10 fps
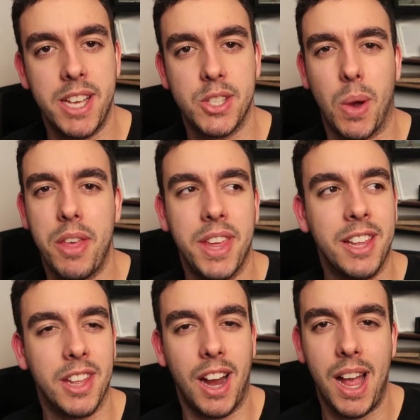So I
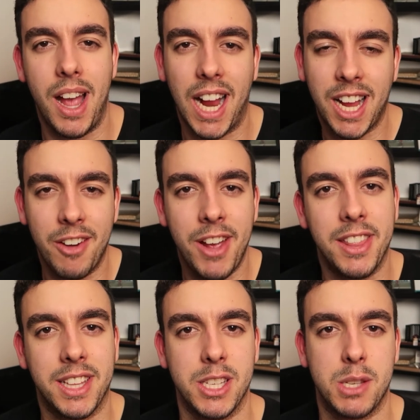think that I kind of had
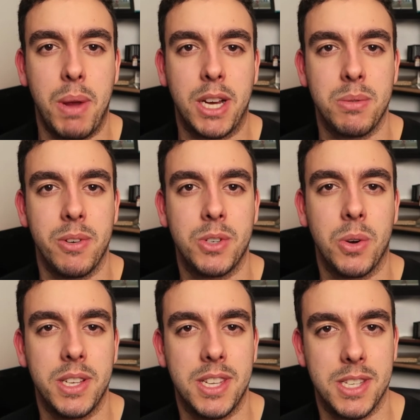like this spectrum of
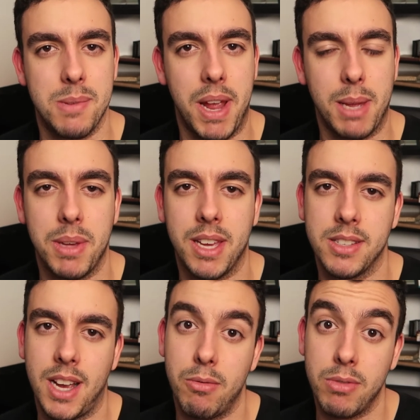choices to make
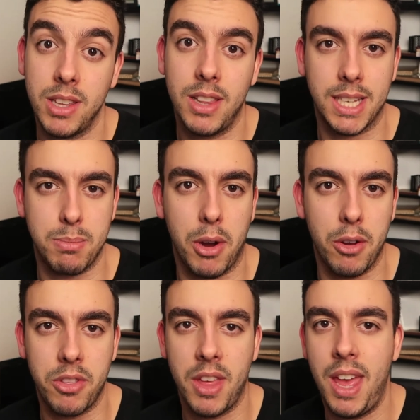because I really liked
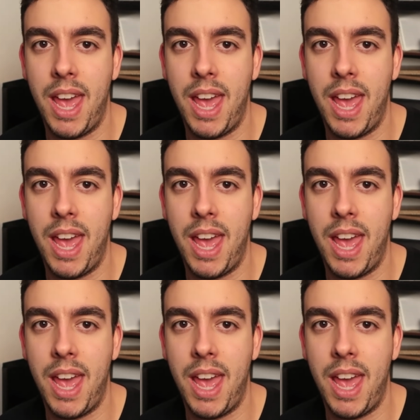both.